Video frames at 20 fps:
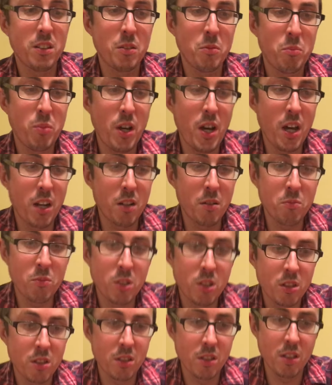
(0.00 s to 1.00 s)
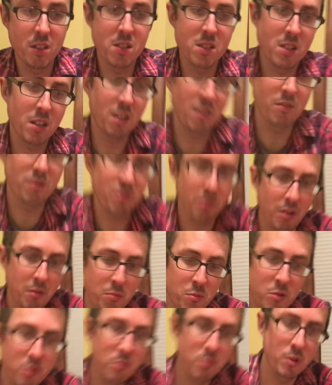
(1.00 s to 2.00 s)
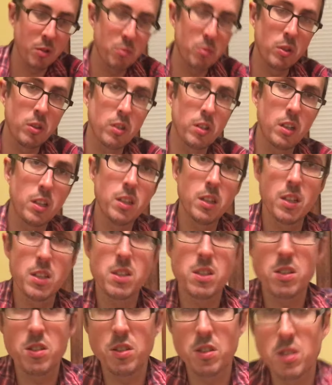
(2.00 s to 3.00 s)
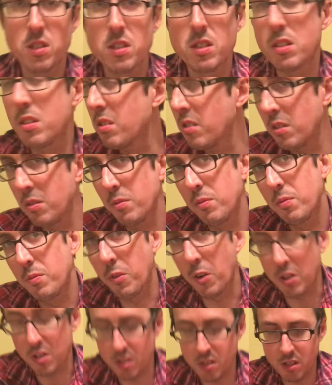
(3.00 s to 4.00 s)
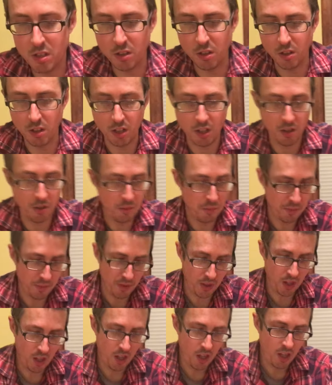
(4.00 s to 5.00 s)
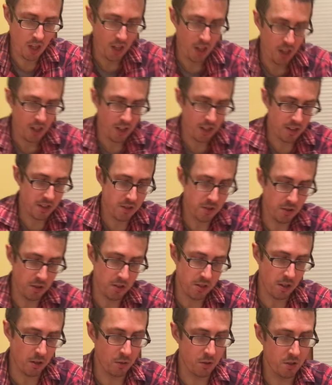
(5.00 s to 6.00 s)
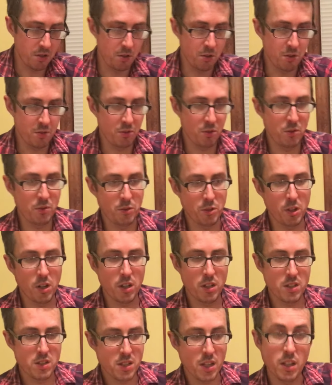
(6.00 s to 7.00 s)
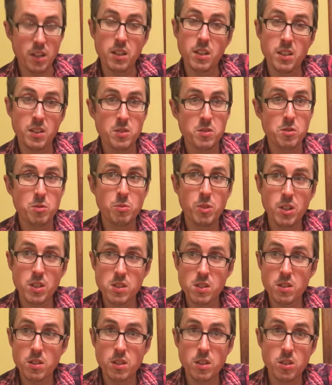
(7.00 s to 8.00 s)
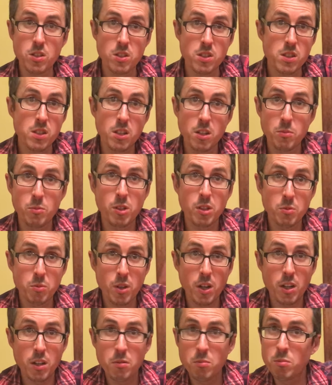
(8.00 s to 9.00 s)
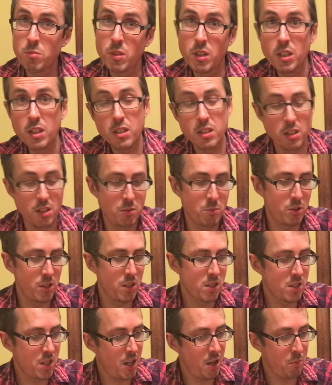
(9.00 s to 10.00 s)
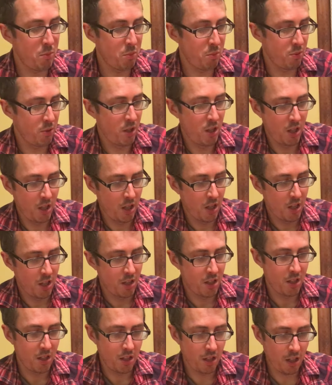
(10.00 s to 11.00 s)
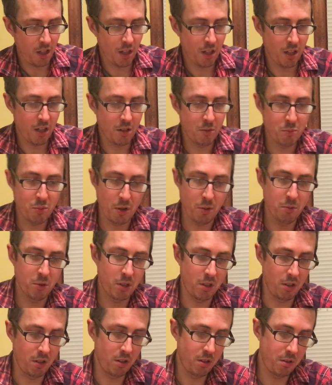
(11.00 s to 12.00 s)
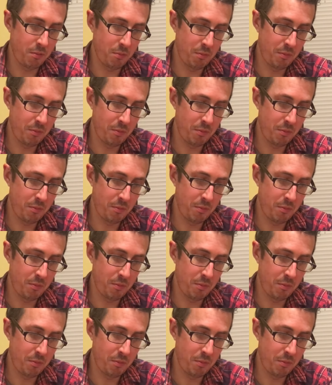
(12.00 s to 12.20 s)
on the bottom instead of a movement ability, that's just versatility. And so that's always useful. If you're already standing next to a monster, you just hit him on the bottom and hit him on the top and probably kill him.